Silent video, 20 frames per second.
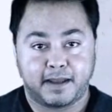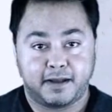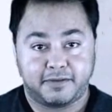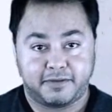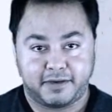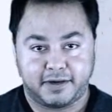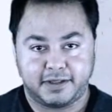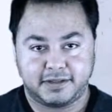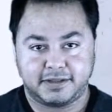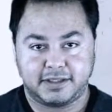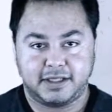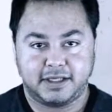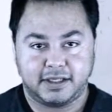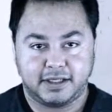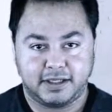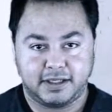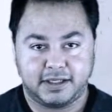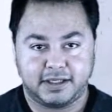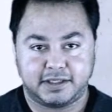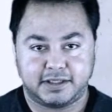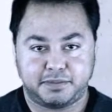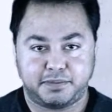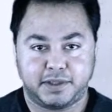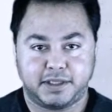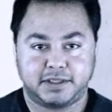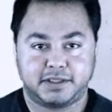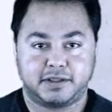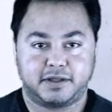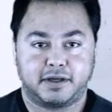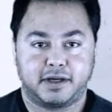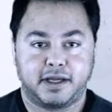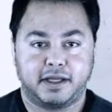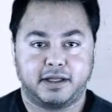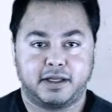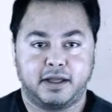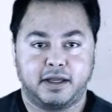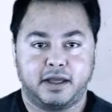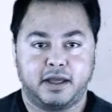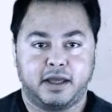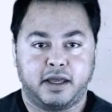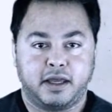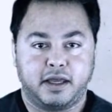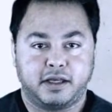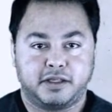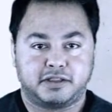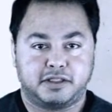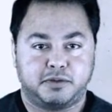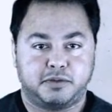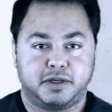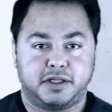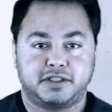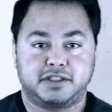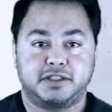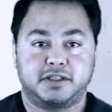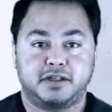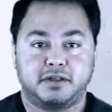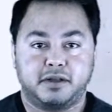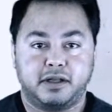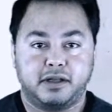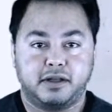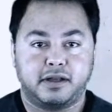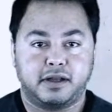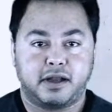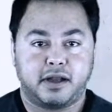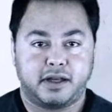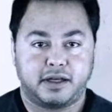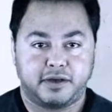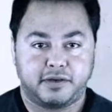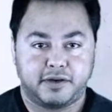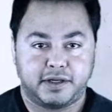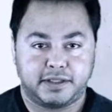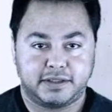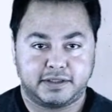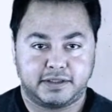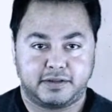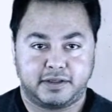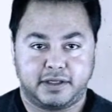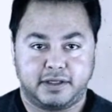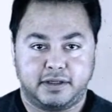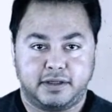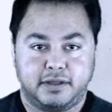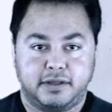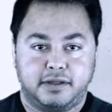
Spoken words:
First, you get your picture, right? So you want to shoot on a green screen.